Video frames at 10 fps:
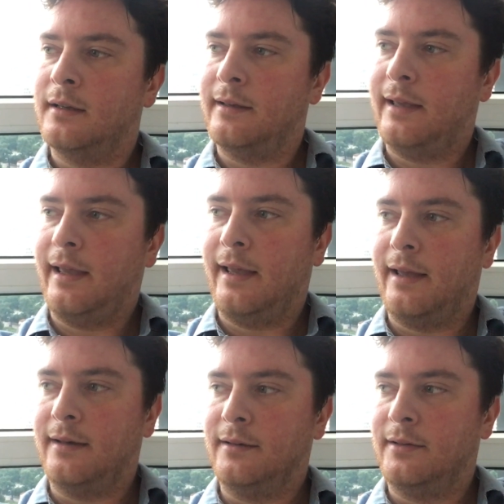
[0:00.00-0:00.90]

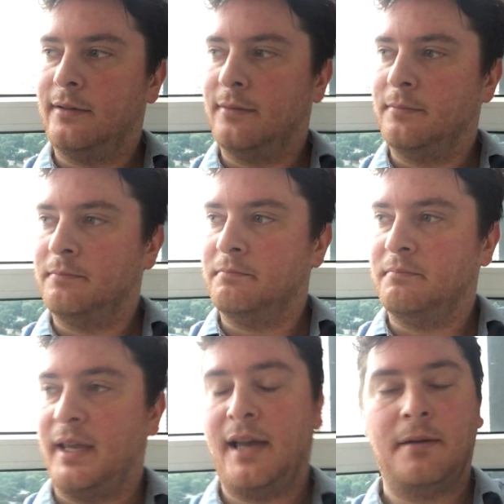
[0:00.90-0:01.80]
And
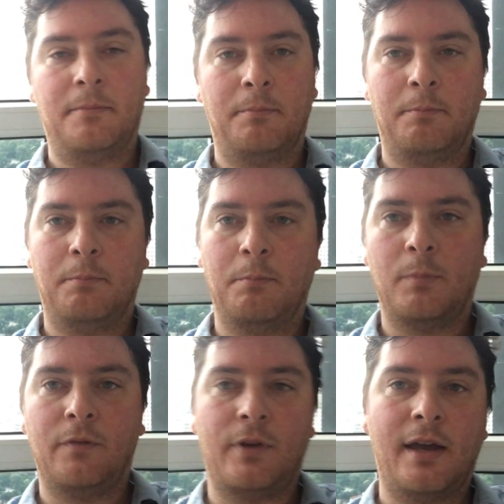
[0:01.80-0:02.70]
yeah,
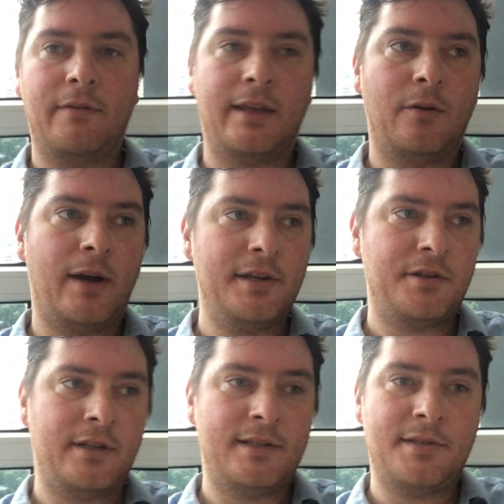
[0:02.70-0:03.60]
if you have any
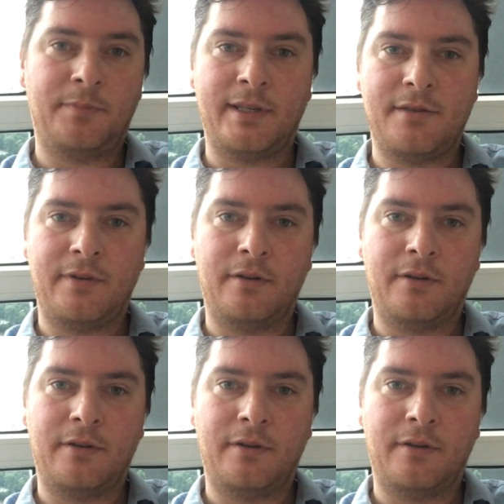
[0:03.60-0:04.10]
questions, please feel